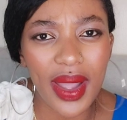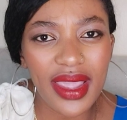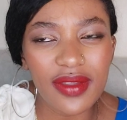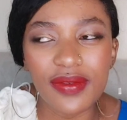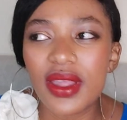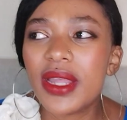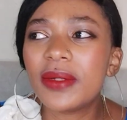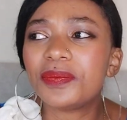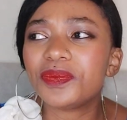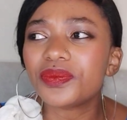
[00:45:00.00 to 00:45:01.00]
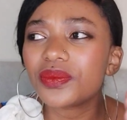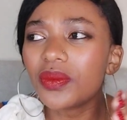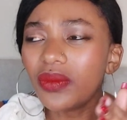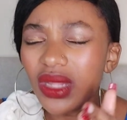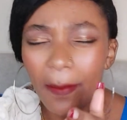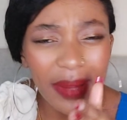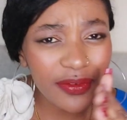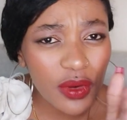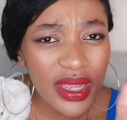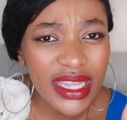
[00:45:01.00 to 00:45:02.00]
wife,
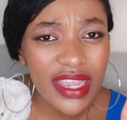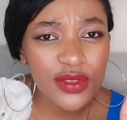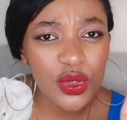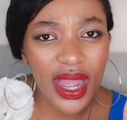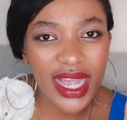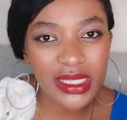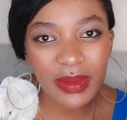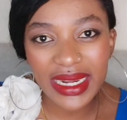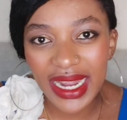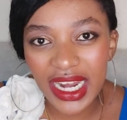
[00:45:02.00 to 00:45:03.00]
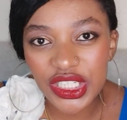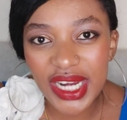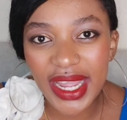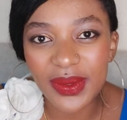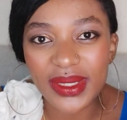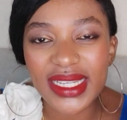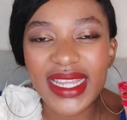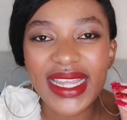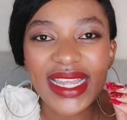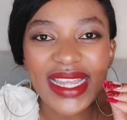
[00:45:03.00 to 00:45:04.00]
before he gives you a husband and a child,
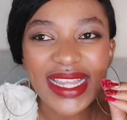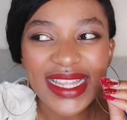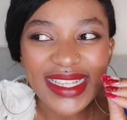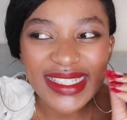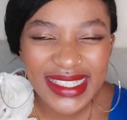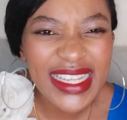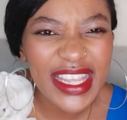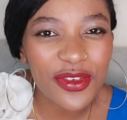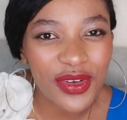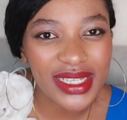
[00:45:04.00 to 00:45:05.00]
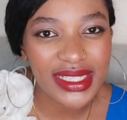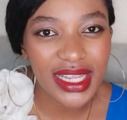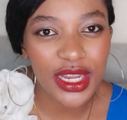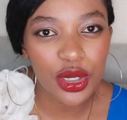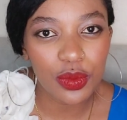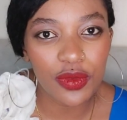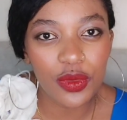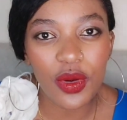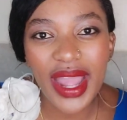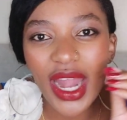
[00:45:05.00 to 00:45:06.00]
seek ye first the kingdom of
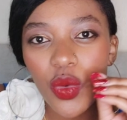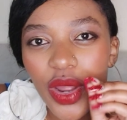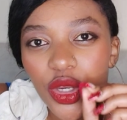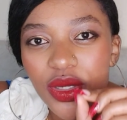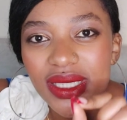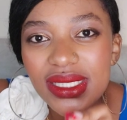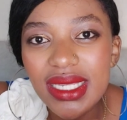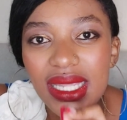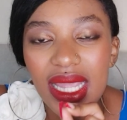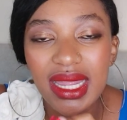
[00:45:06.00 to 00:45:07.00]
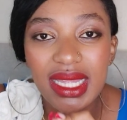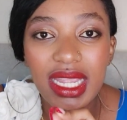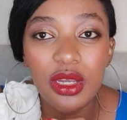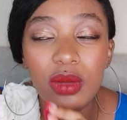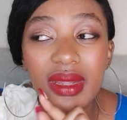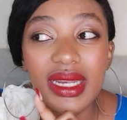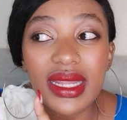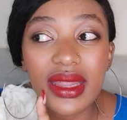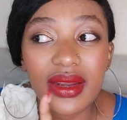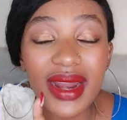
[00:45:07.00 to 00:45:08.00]
God. And when you're seeking the kingdom and,
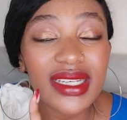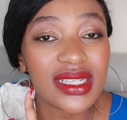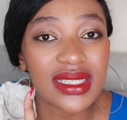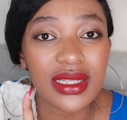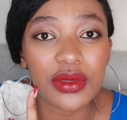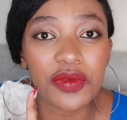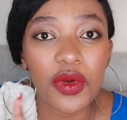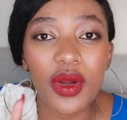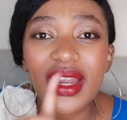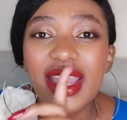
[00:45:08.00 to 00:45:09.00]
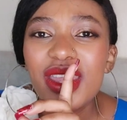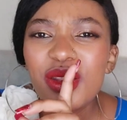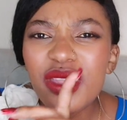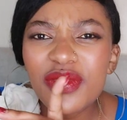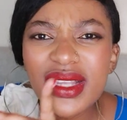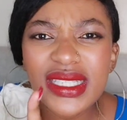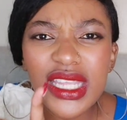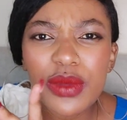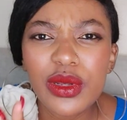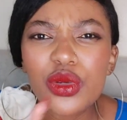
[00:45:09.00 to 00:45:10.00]
and the righteousness of God, you know the first
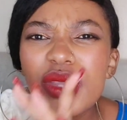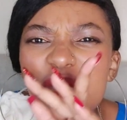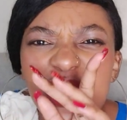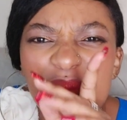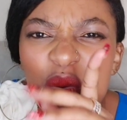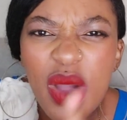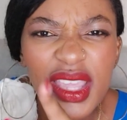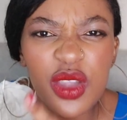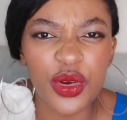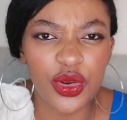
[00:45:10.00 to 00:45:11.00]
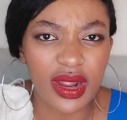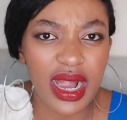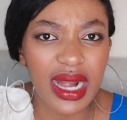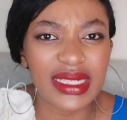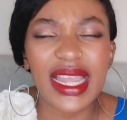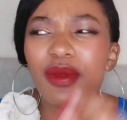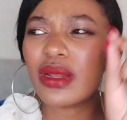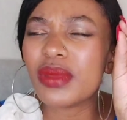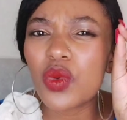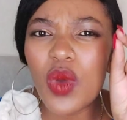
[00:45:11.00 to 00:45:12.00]
thing he will do, he will be working on your character. He
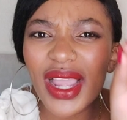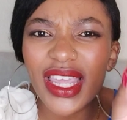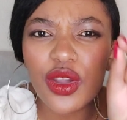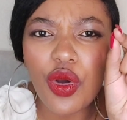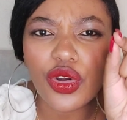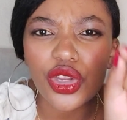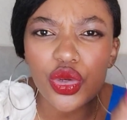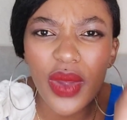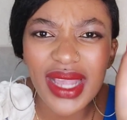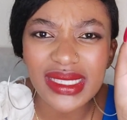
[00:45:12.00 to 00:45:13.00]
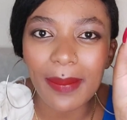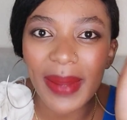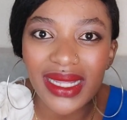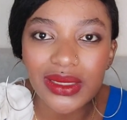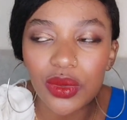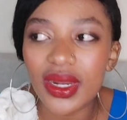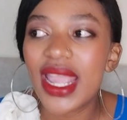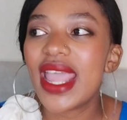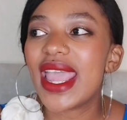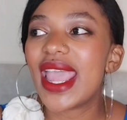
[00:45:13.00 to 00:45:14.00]
will be working on you as a person.
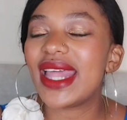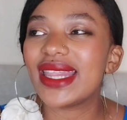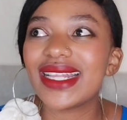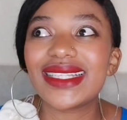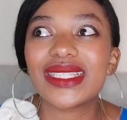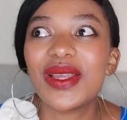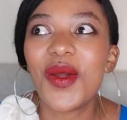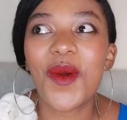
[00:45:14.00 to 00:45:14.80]
And that's